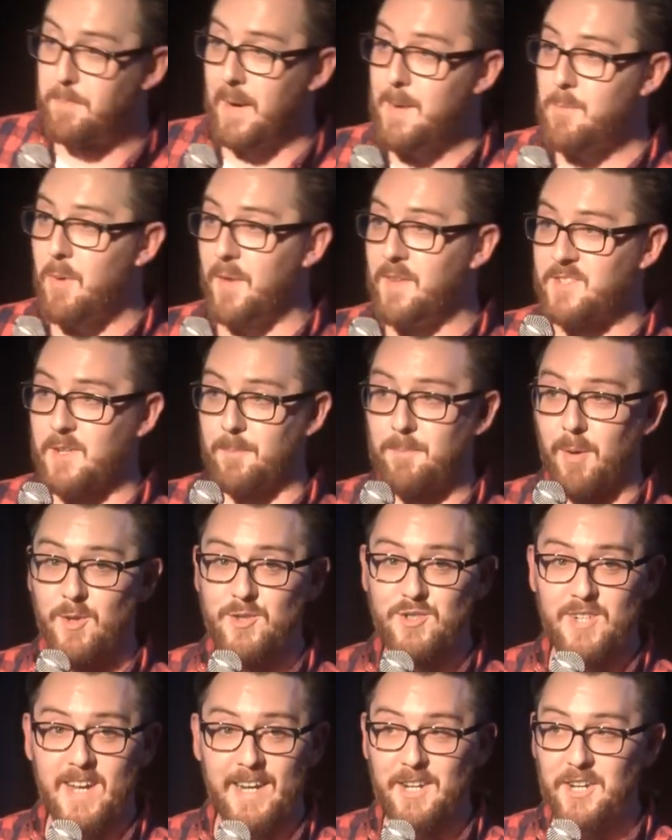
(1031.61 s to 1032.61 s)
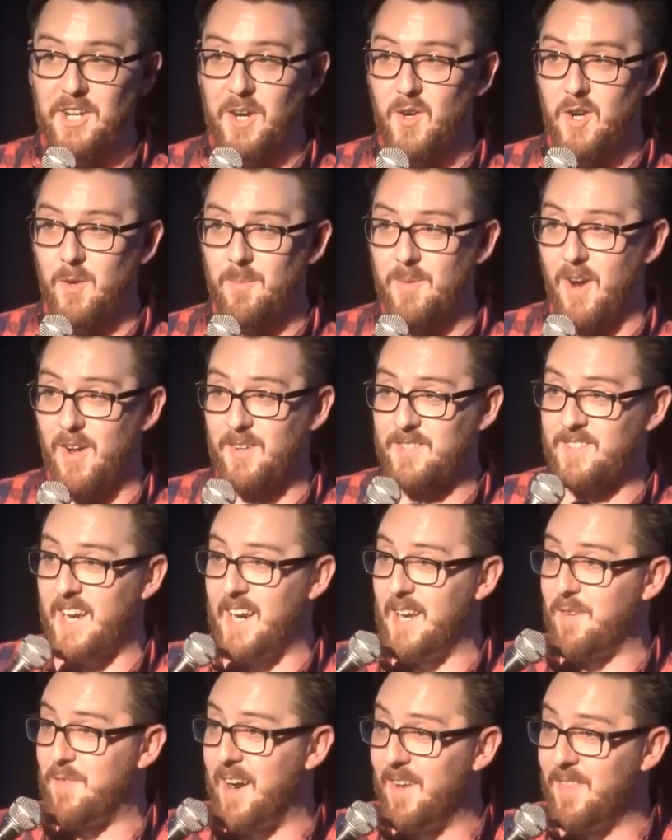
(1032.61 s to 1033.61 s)
beat once the punchline queued up, can't say
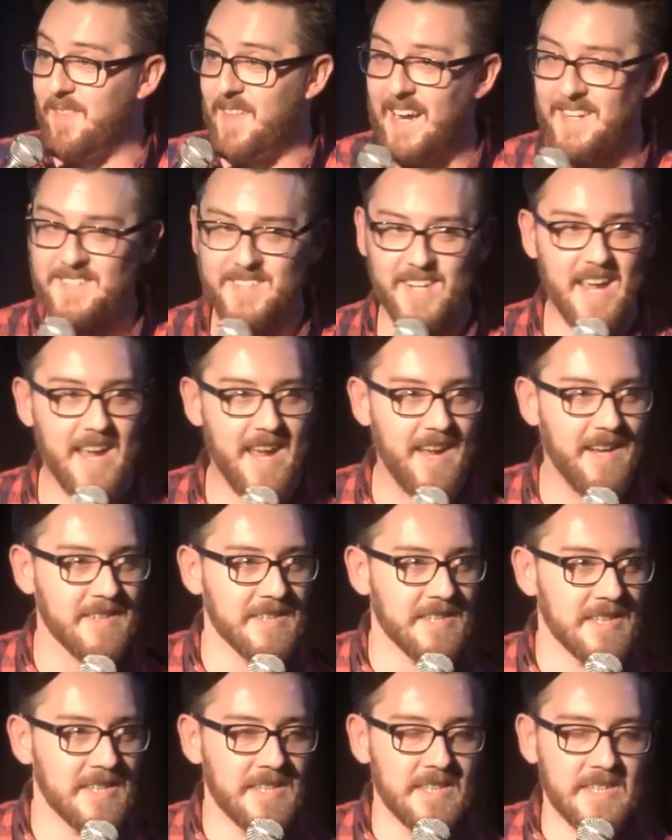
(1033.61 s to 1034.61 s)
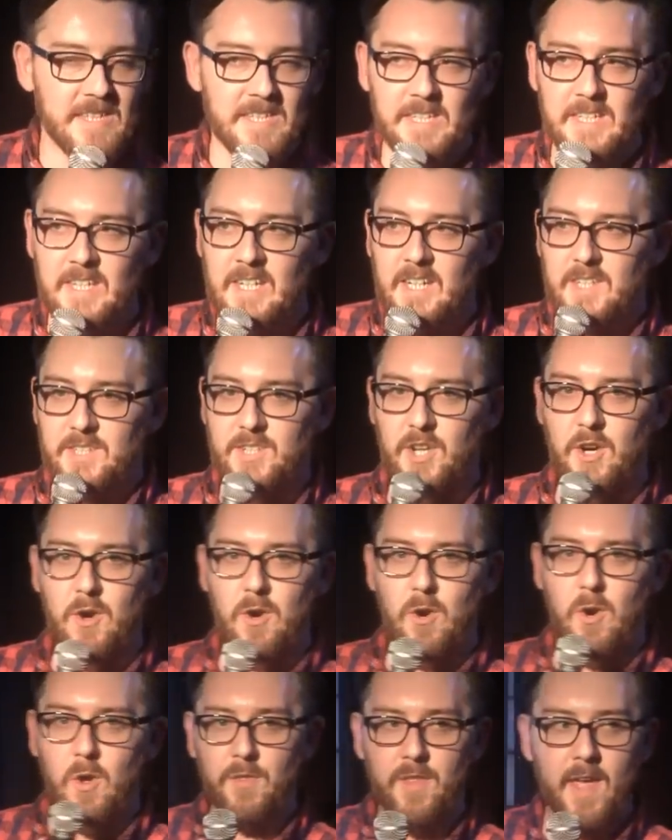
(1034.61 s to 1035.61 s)
any further than that. Uh...
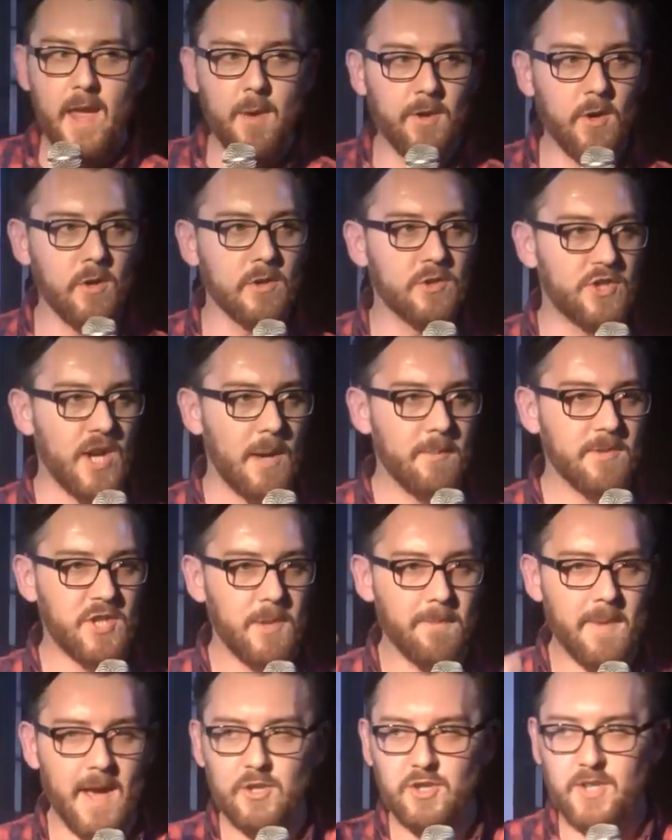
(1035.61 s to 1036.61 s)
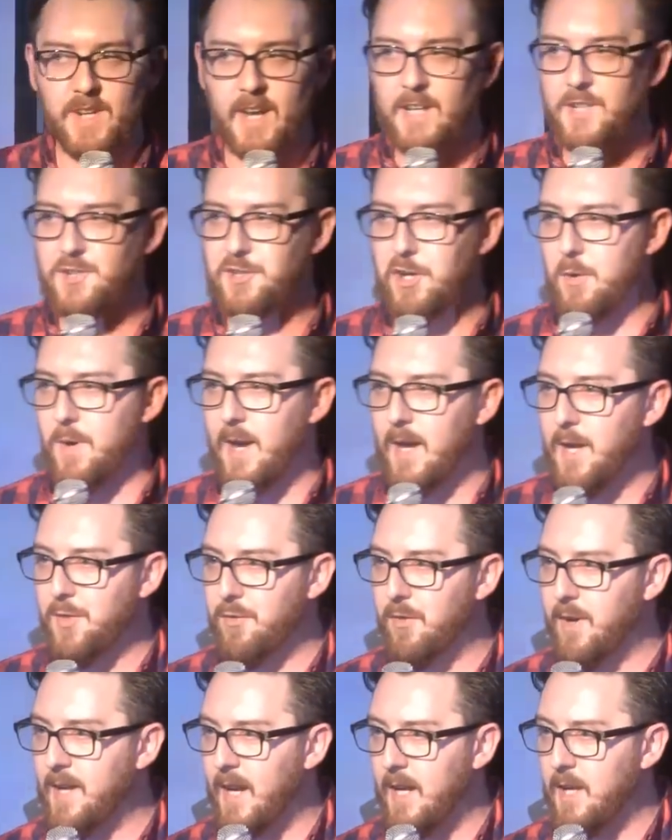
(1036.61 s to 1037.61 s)
So there we go, Championship Manager 92,
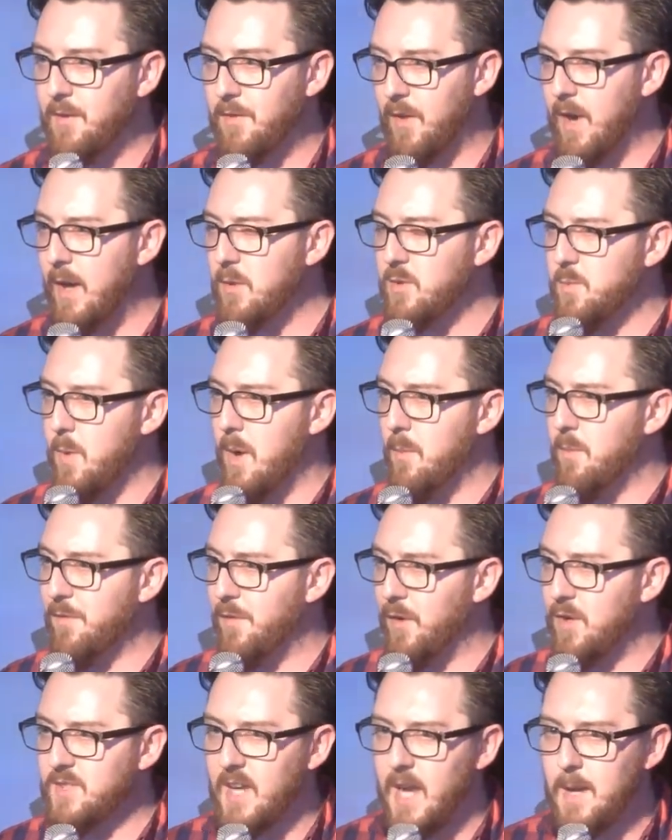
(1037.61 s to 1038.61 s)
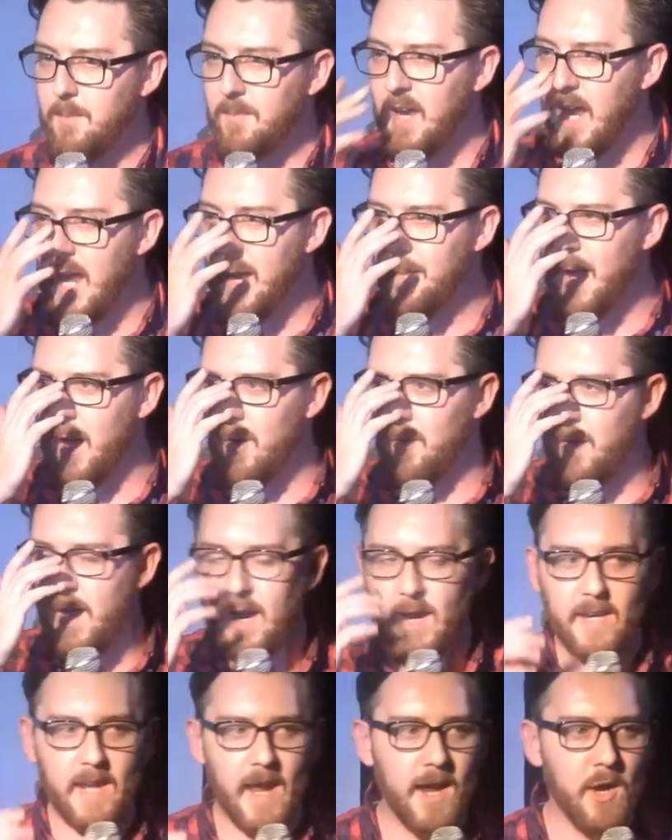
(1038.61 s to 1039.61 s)
93, 94, that was when the first game came out,
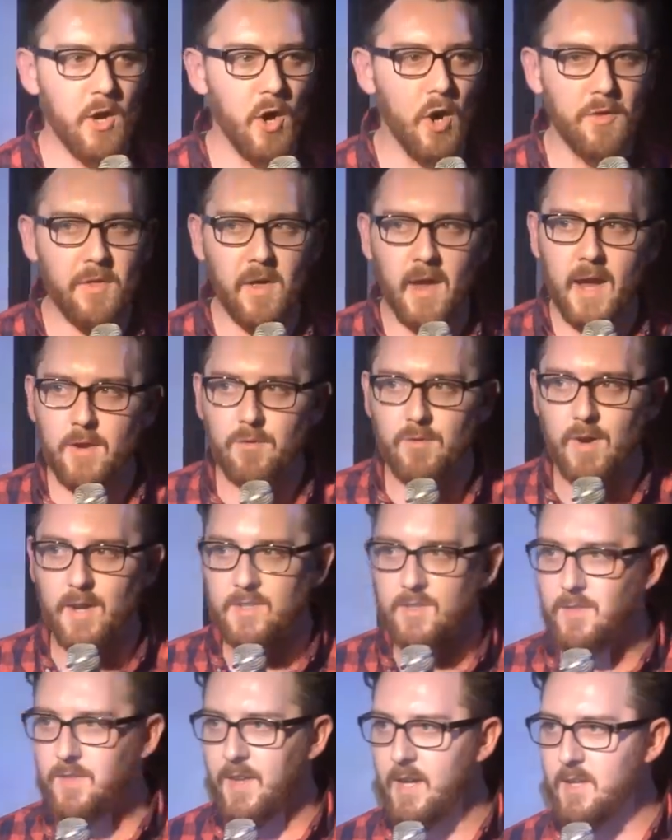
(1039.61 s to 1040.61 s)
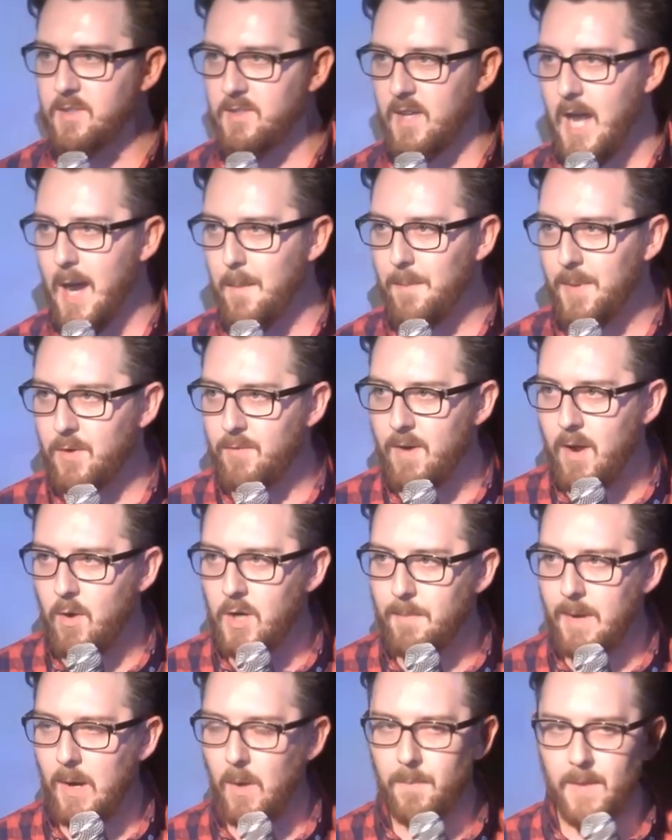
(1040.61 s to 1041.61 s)
right? Okay, other interesting things that happened around
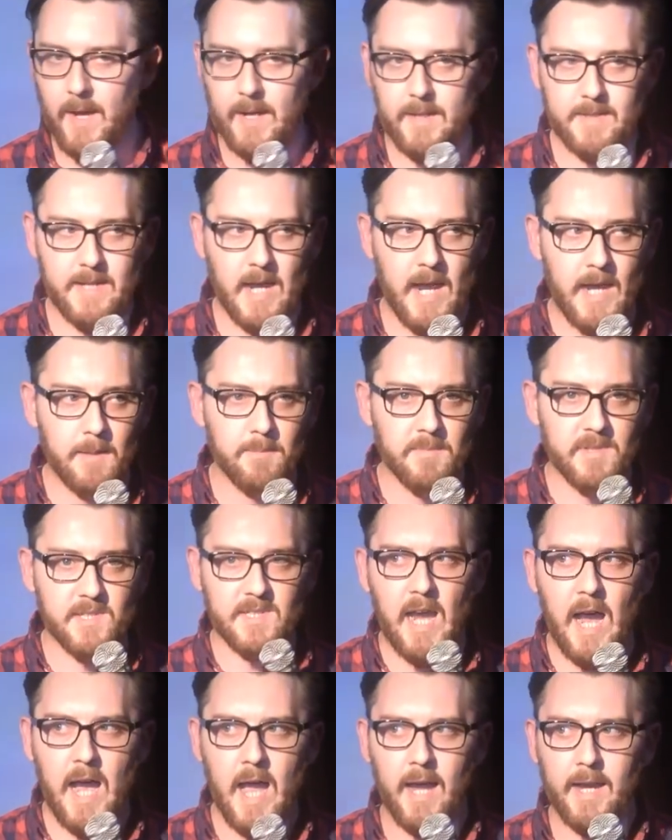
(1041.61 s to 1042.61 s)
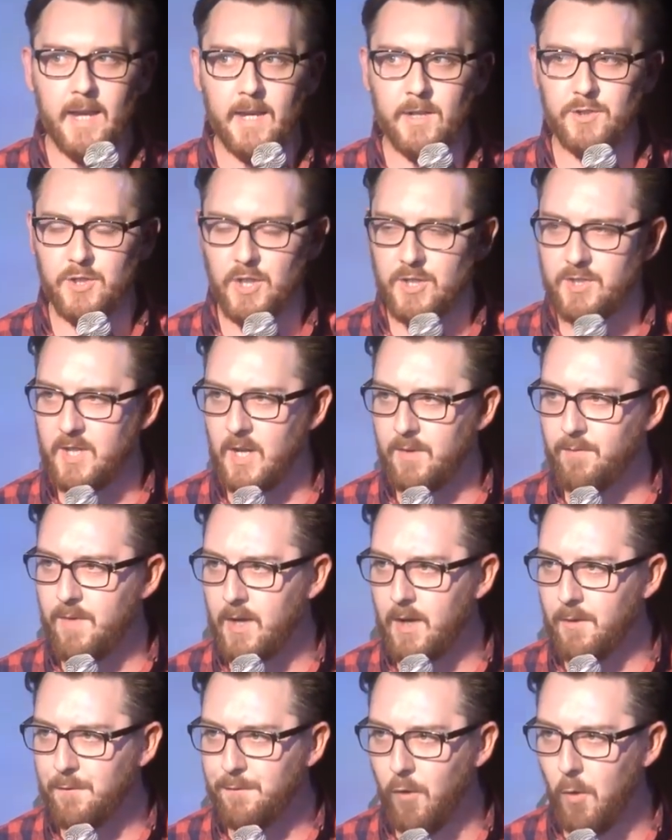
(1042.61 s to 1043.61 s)
about that time. Sky had just
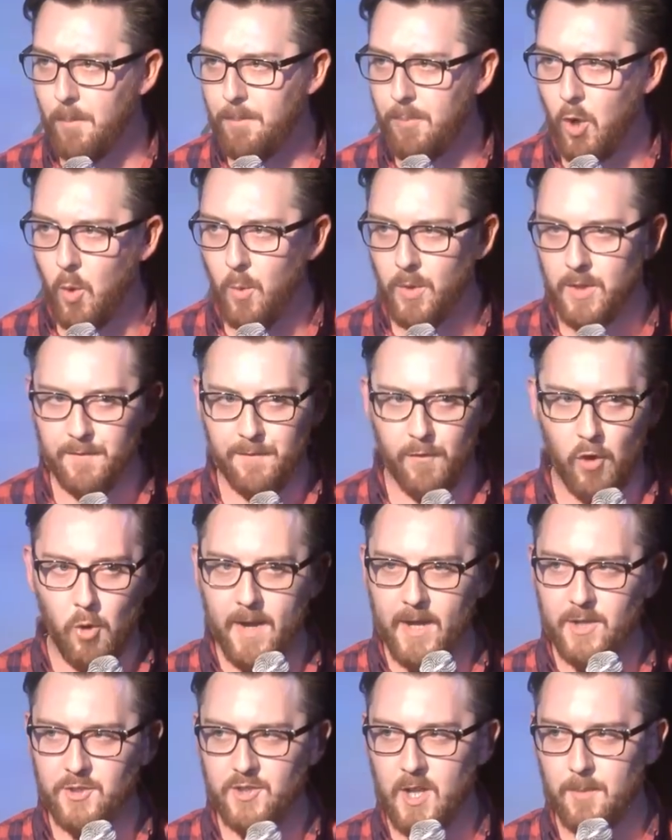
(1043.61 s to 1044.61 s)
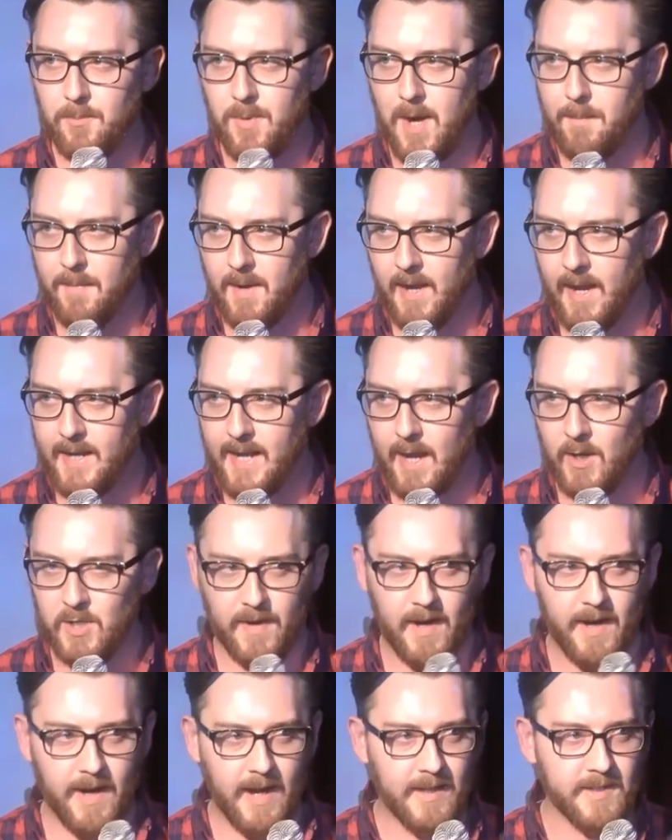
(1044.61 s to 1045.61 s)
invented football with the formation of the Premier League, that was
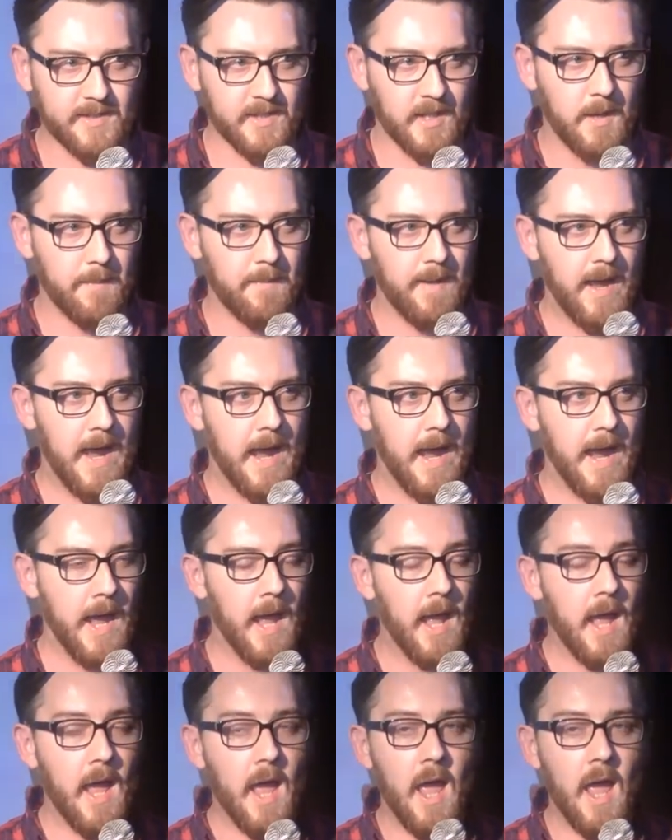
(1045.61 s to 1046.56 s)
very nice of them. Uh,